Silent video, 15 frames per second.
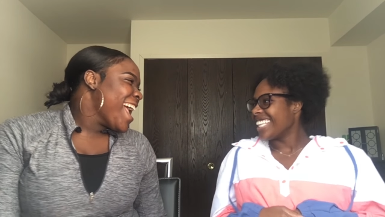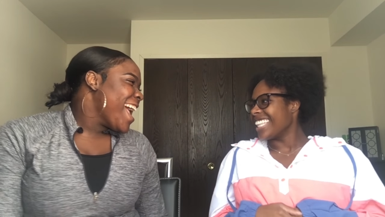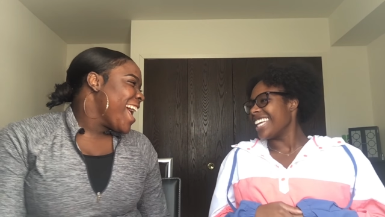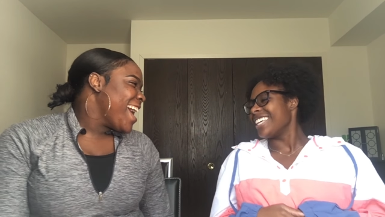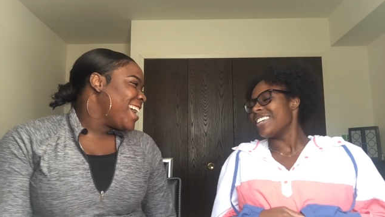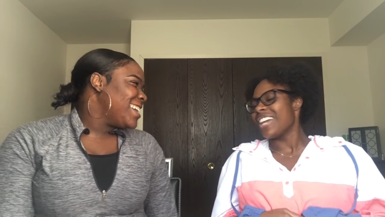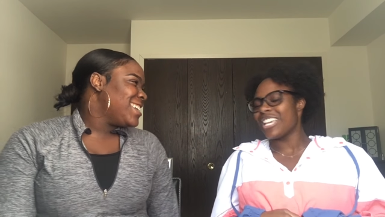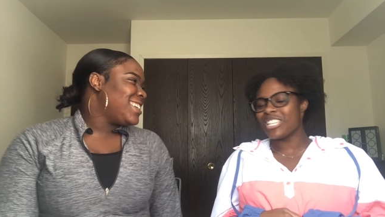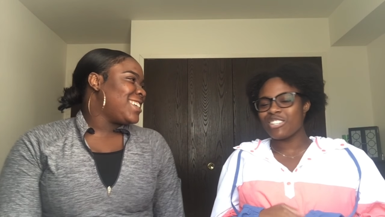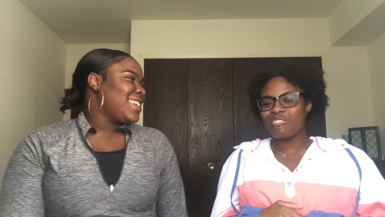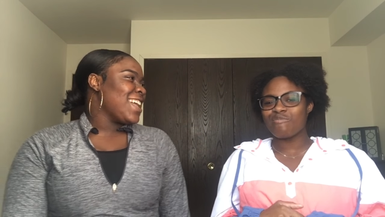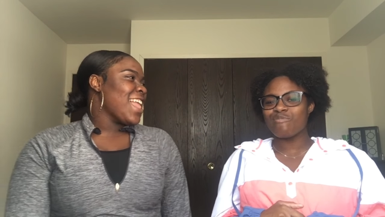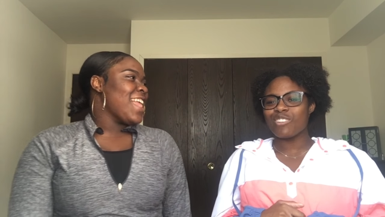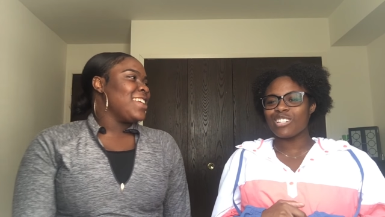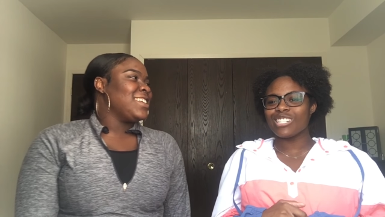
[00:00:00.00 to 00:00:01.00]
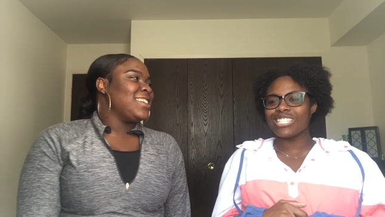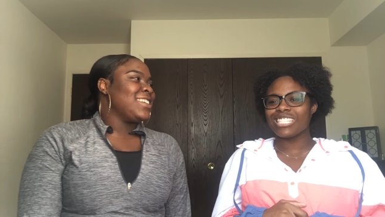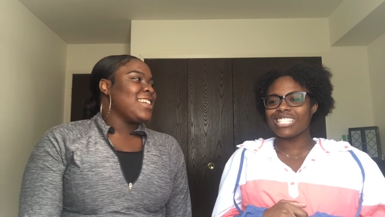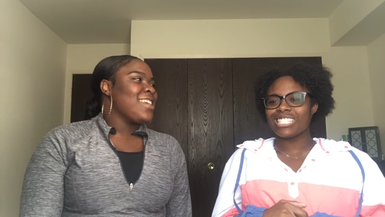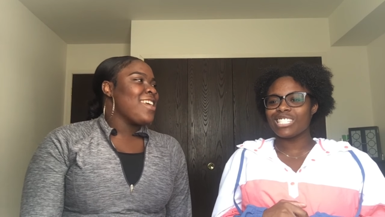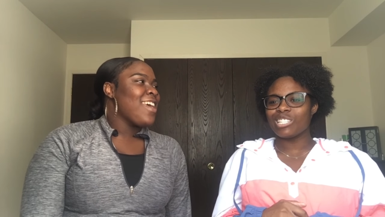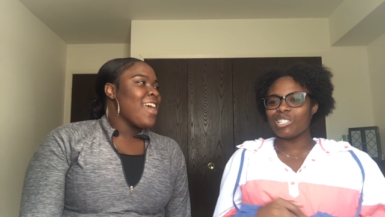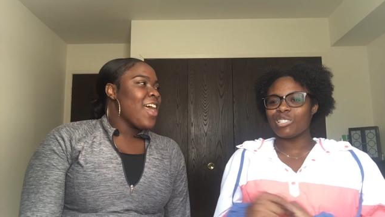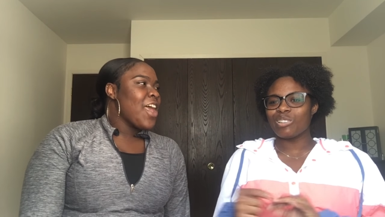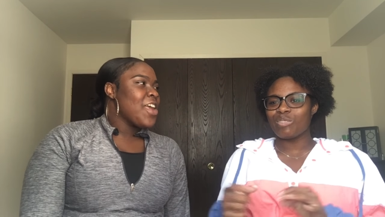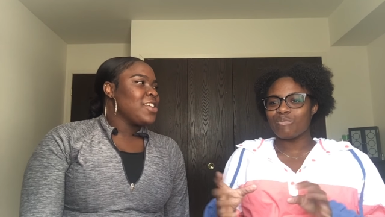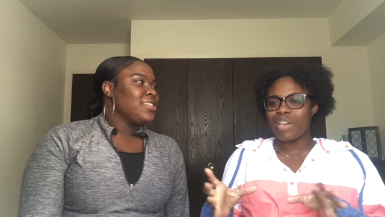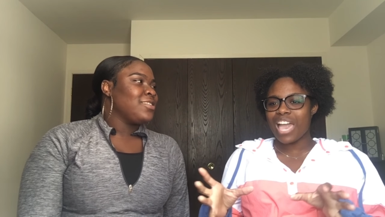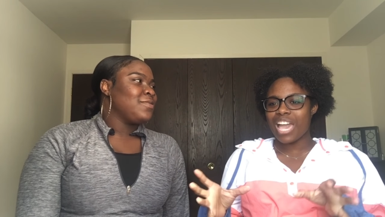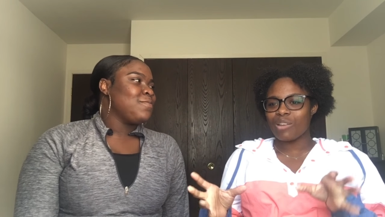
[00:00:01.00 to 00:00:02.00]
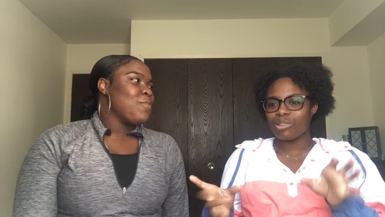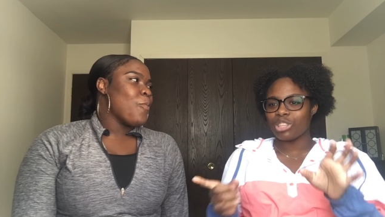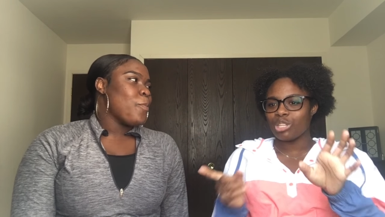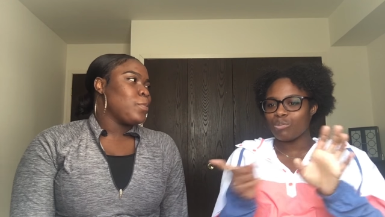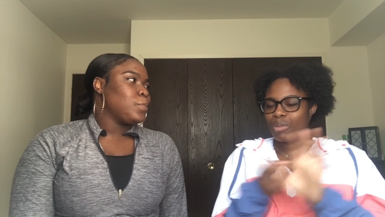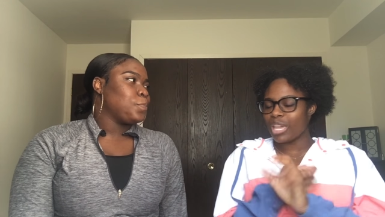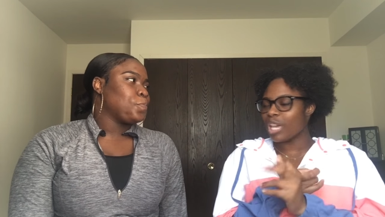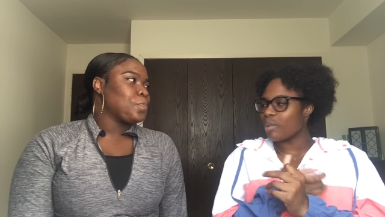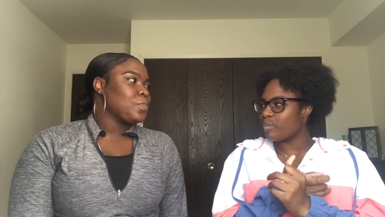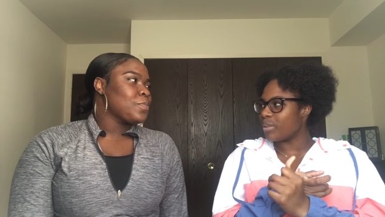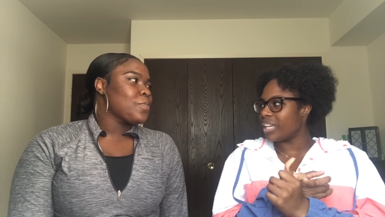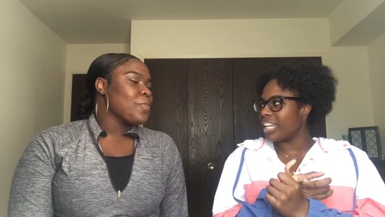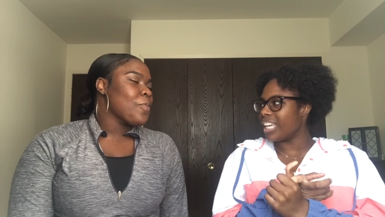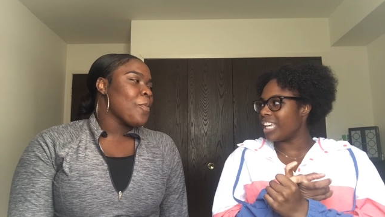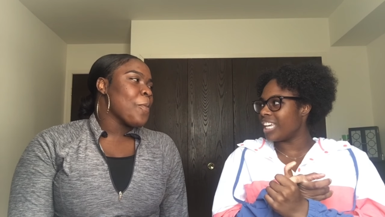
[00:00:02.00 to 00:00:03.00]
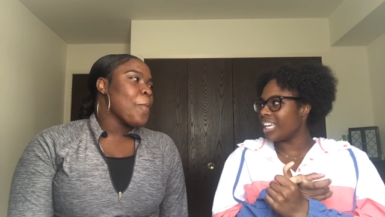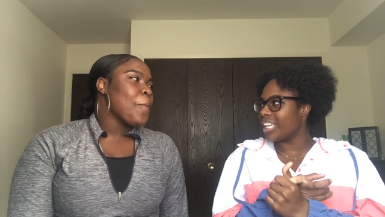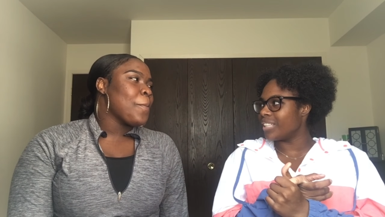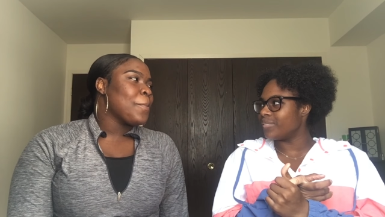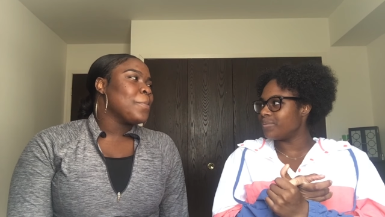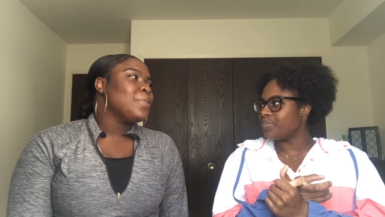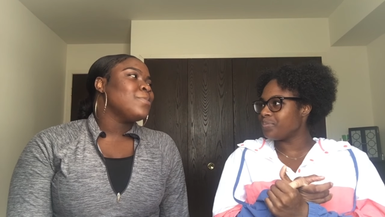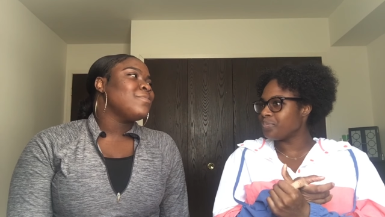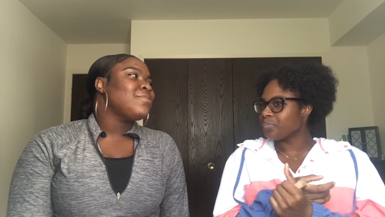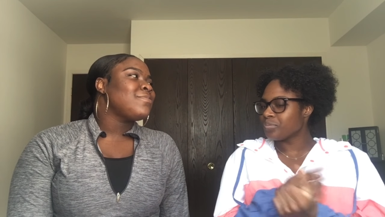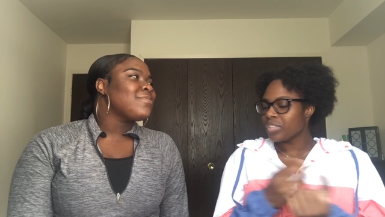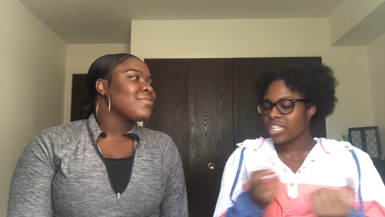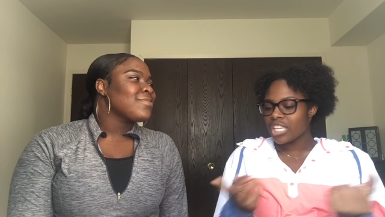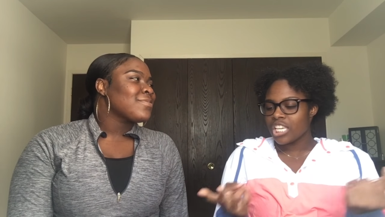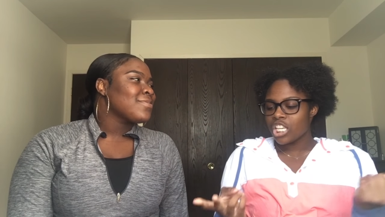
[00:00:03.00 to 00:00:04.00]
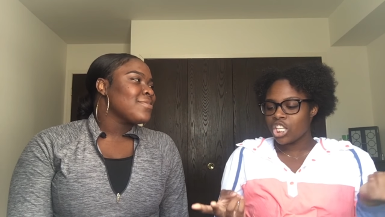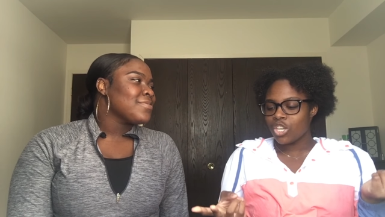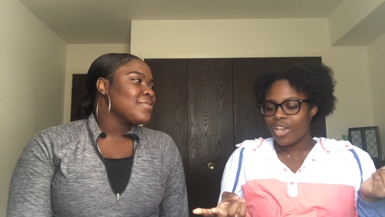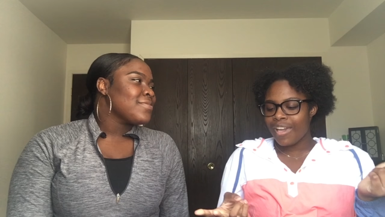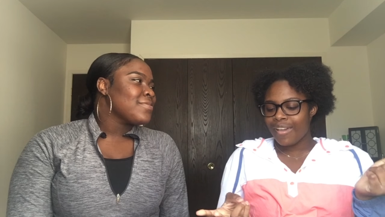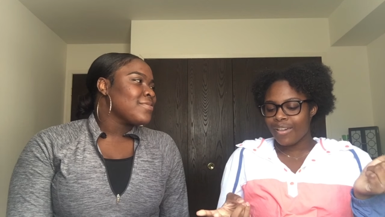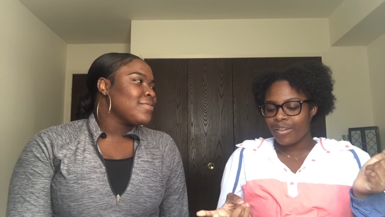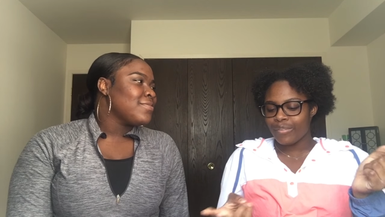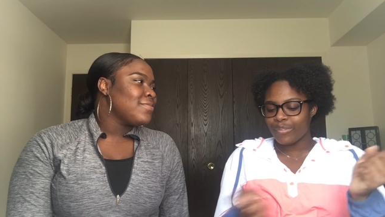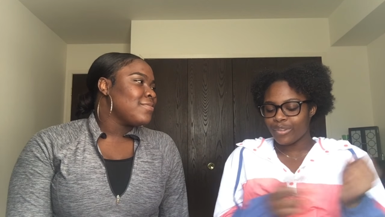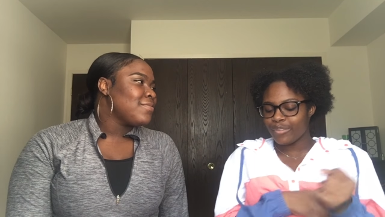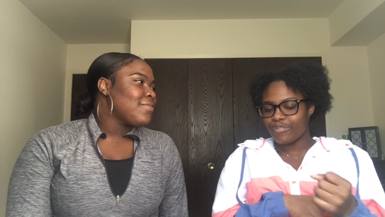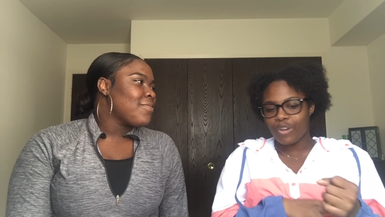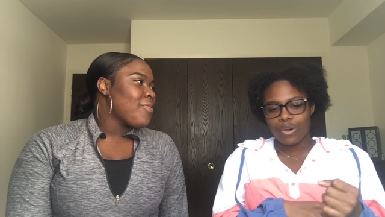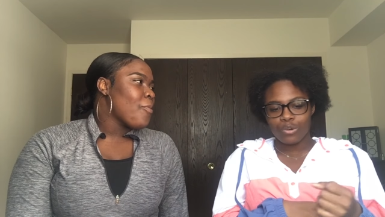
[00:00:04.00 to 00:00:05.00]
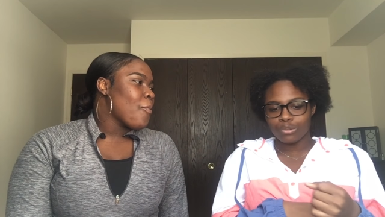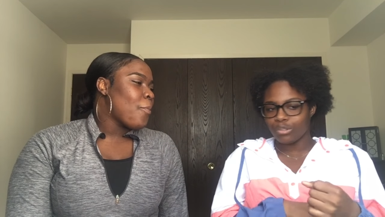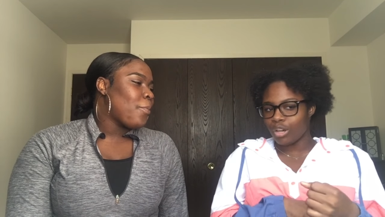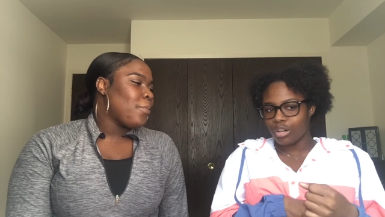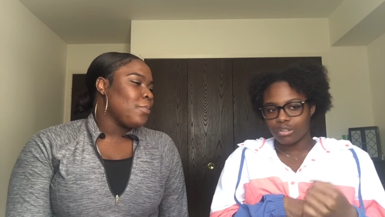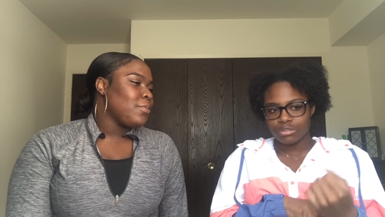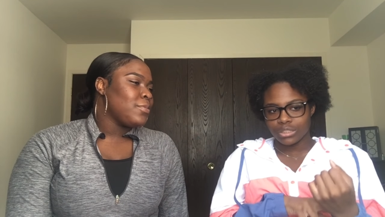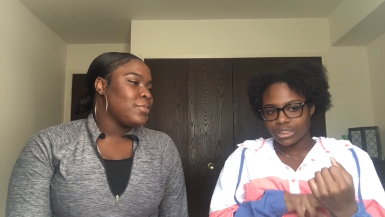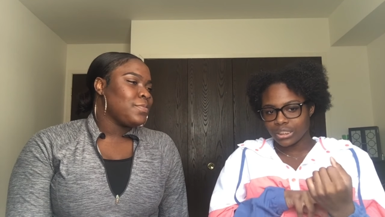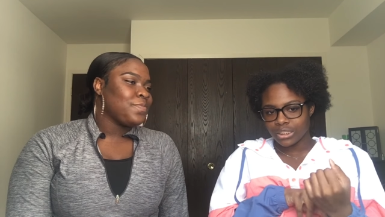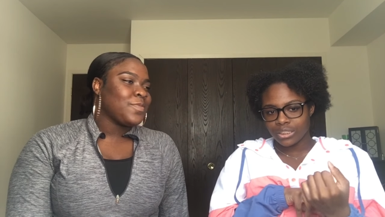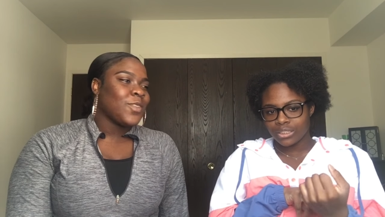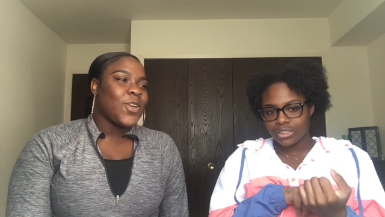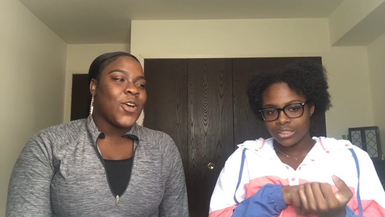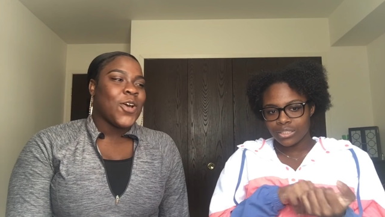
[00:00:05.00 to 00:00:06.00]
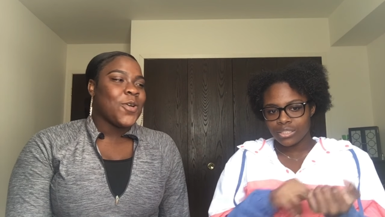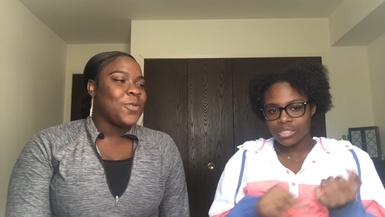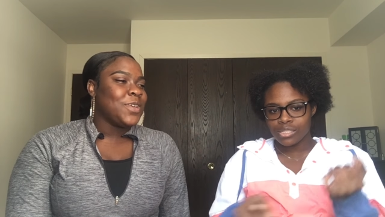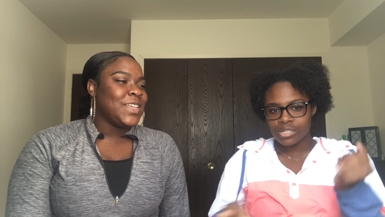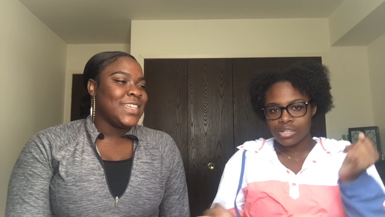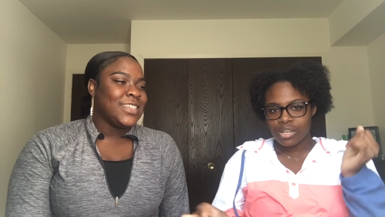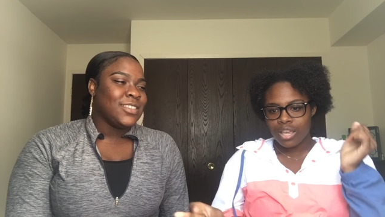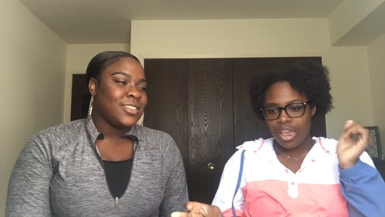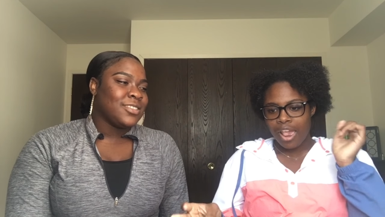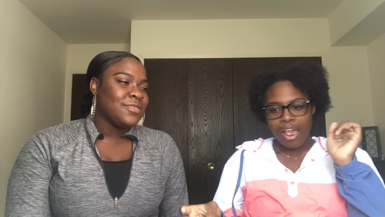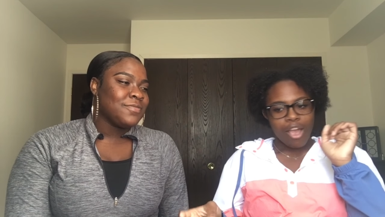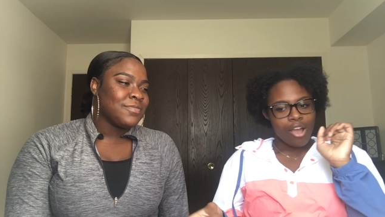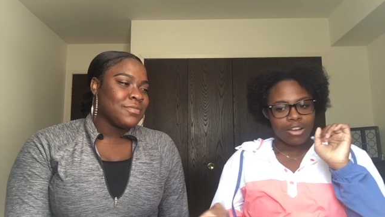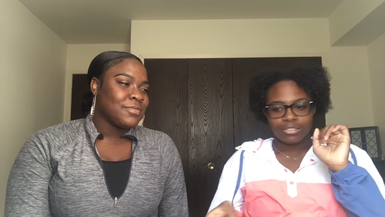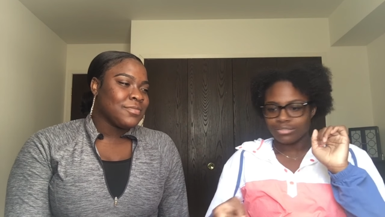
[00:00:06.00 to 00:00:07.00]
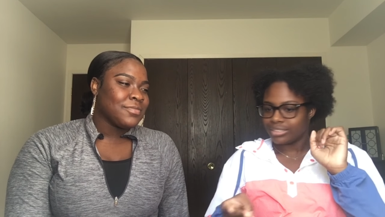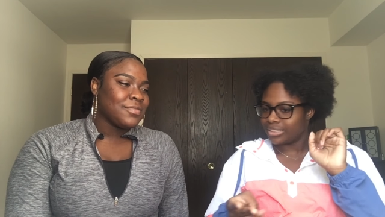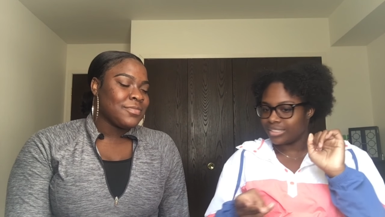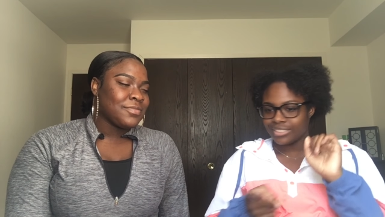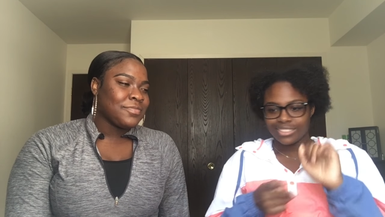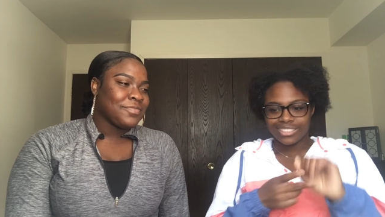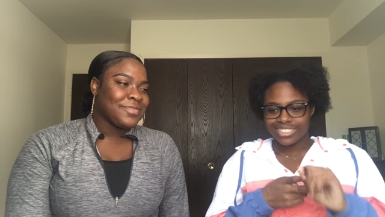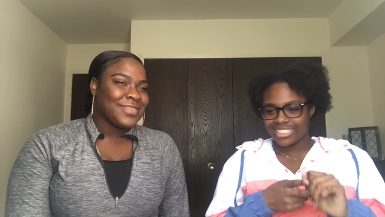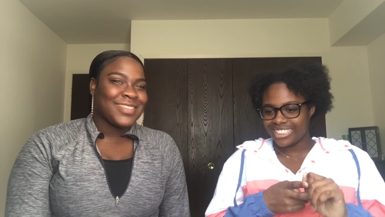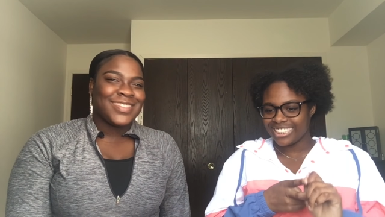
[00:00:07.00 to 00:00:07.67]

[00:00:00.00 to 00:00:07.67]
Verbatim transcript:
Speaker 1: like you have your purse, your little bag with your makeup in it. Mm -hmm. You have your phone always. Always. Always on there.